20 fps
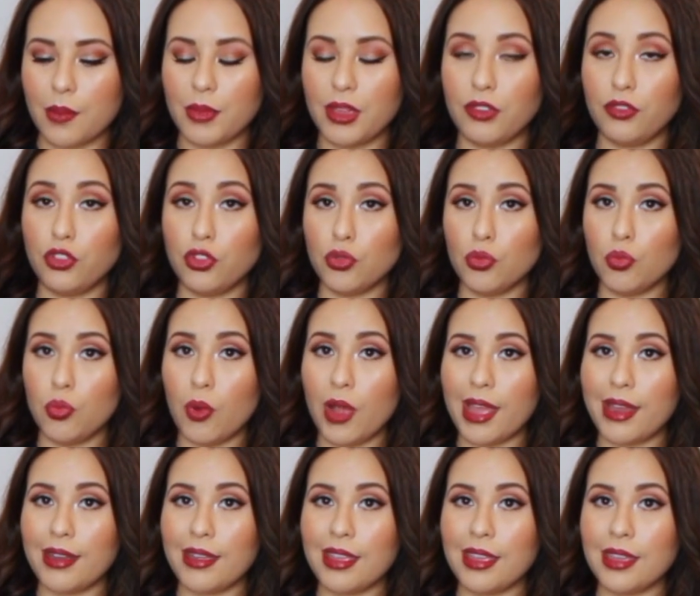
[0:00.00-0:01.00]
if you
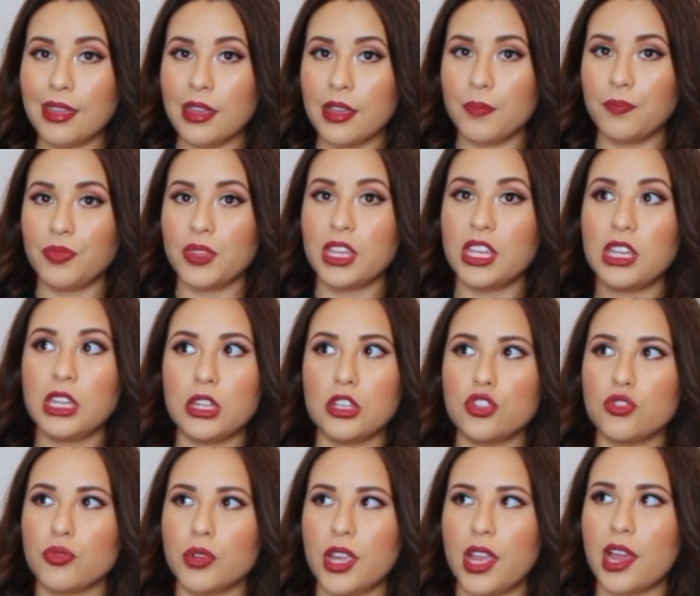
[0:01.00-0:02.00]
wet it,
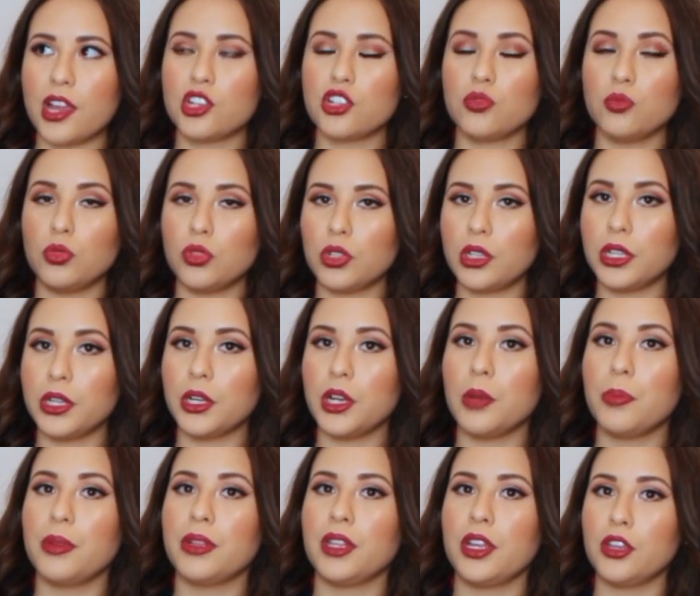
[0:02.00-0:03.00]
his reaction will clear
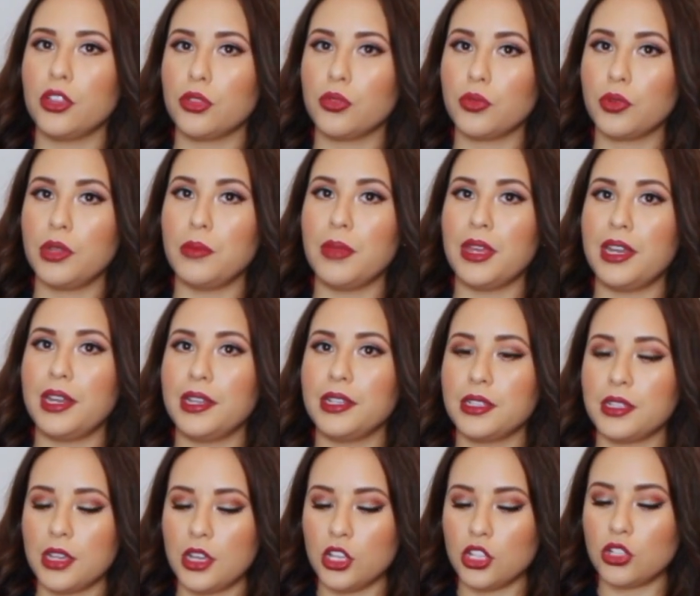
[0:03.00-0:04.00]
up in like 3
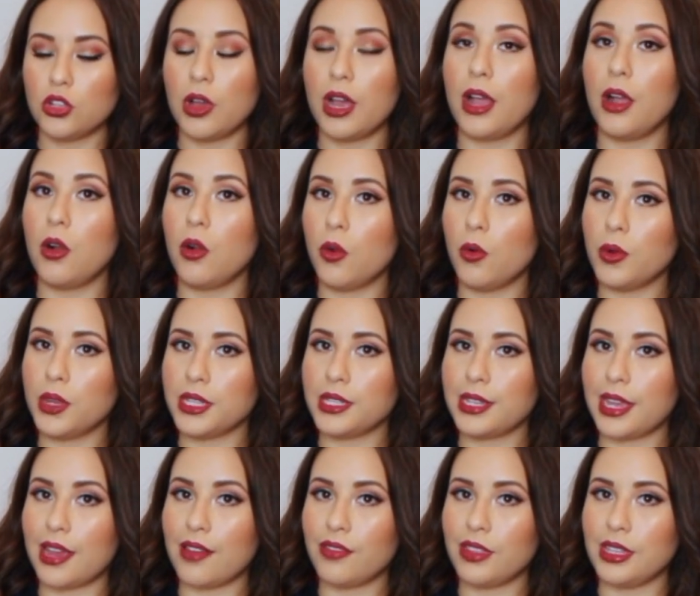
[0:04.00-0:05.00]
minutes. So I always
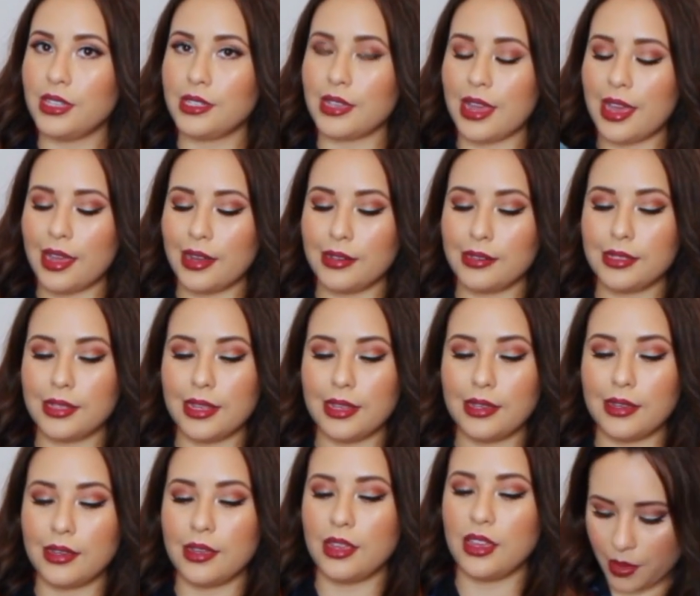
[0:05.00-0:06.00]
have these on
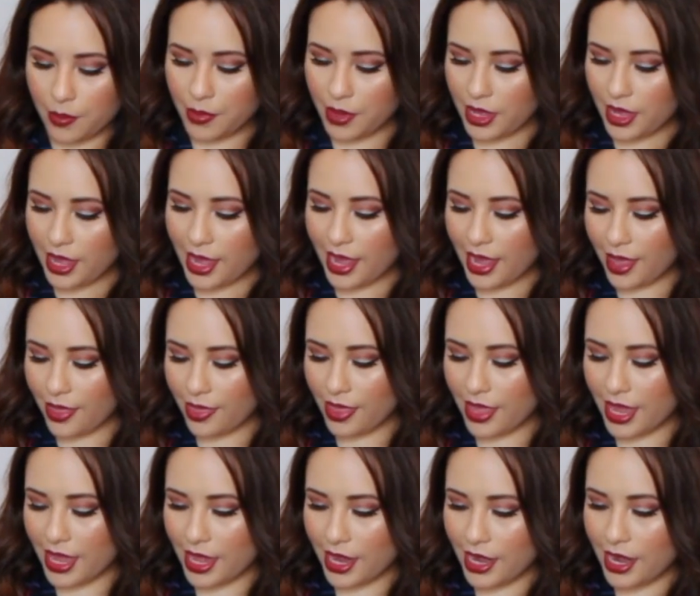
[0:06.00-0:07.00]
like and
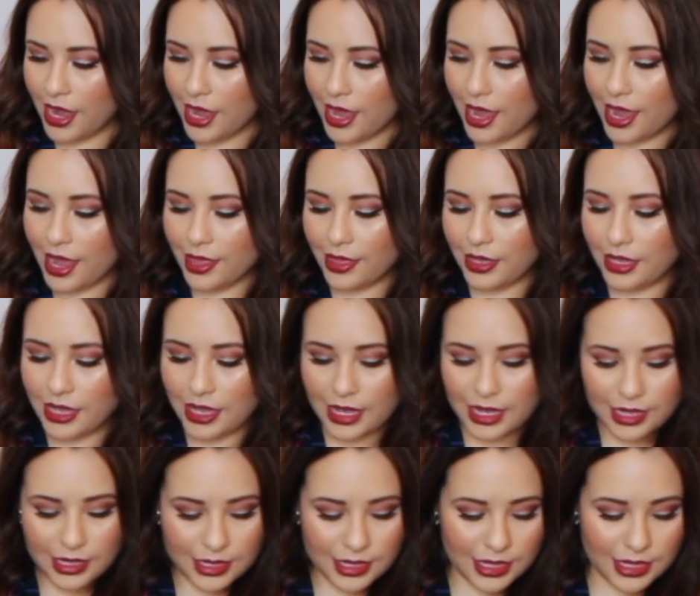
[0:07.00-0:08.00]
then on the
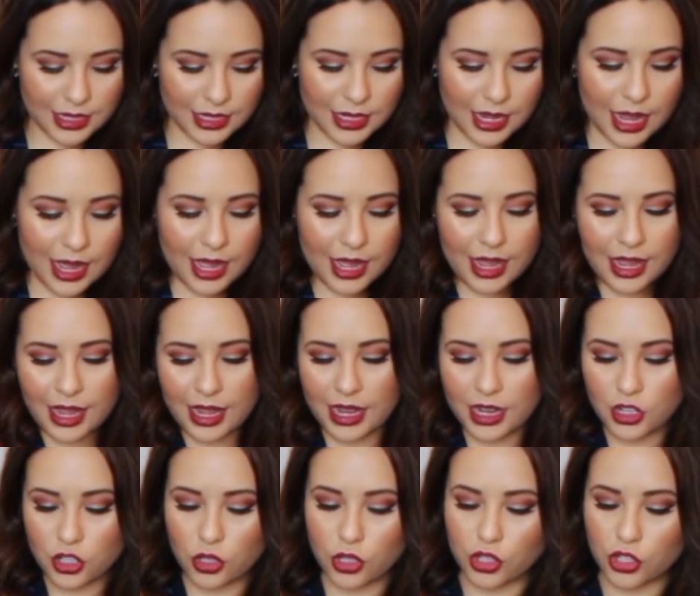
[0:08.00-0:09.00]

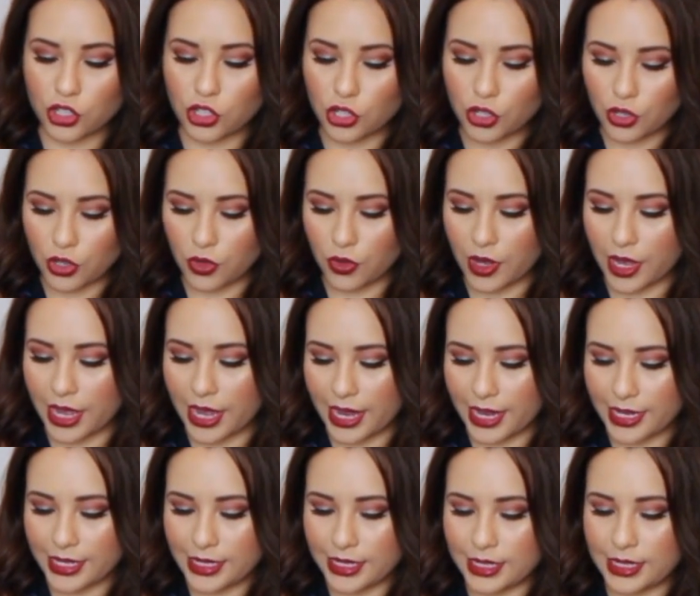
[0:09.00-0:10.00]
inside, so I'll show you
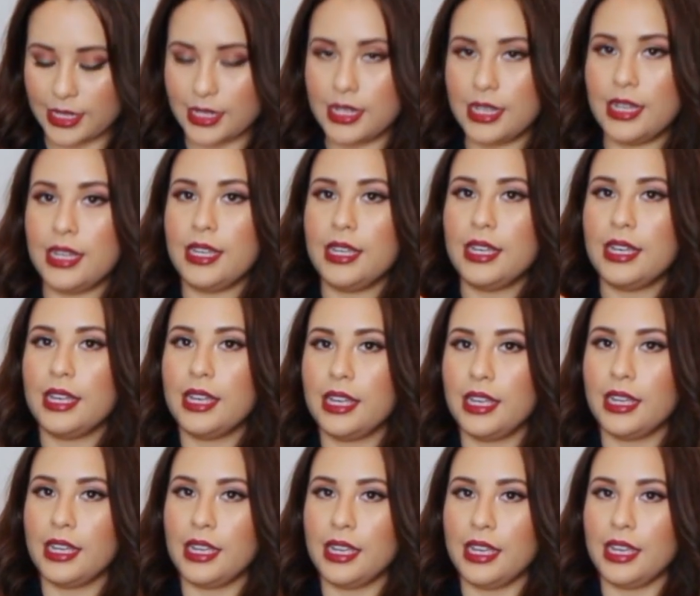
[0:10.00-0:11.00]
guys,
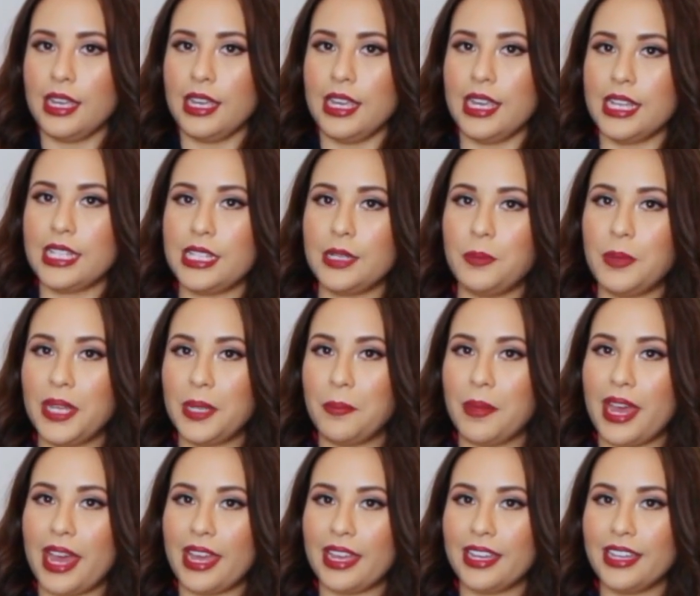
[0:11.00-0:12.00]
it's a big
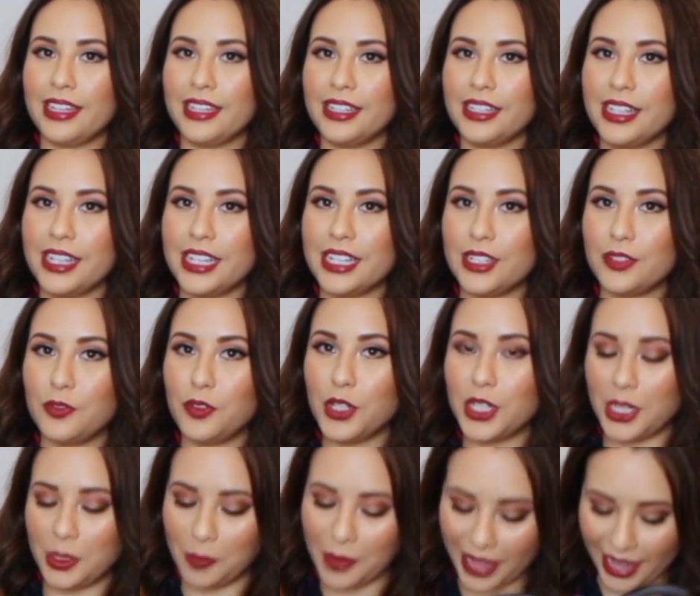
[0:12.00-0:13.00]
bag. It's
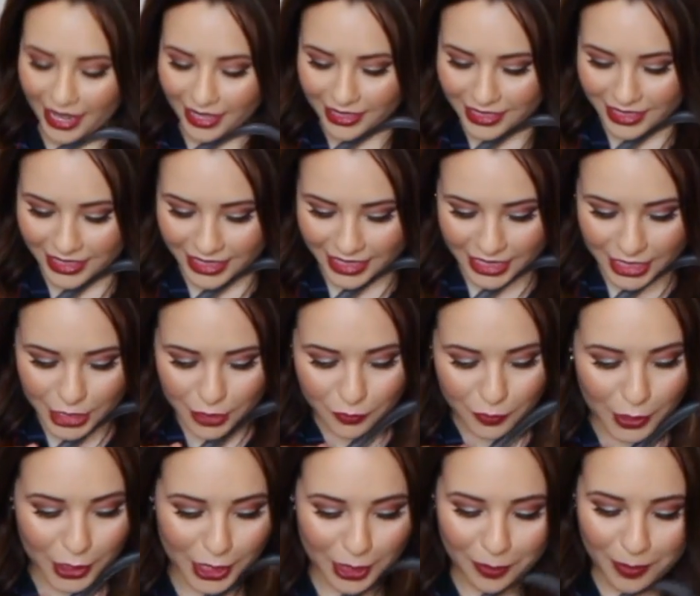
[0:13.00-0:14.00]
fully packed. It's
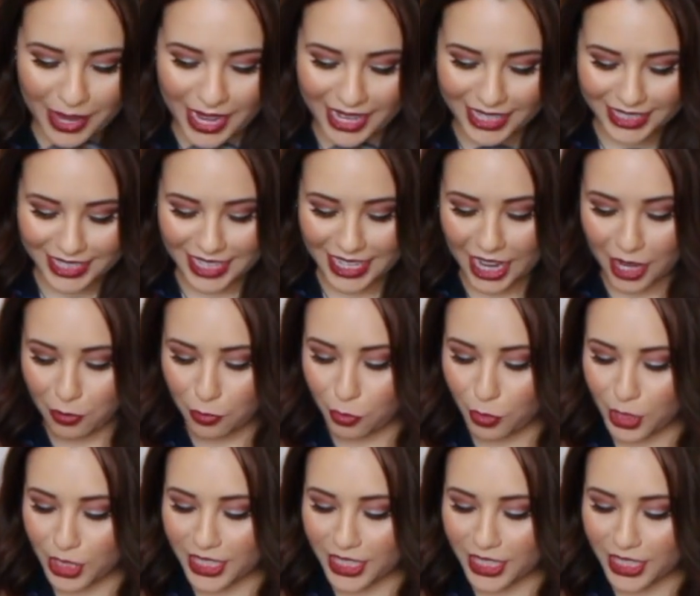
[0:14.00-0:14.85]
fully packed. And I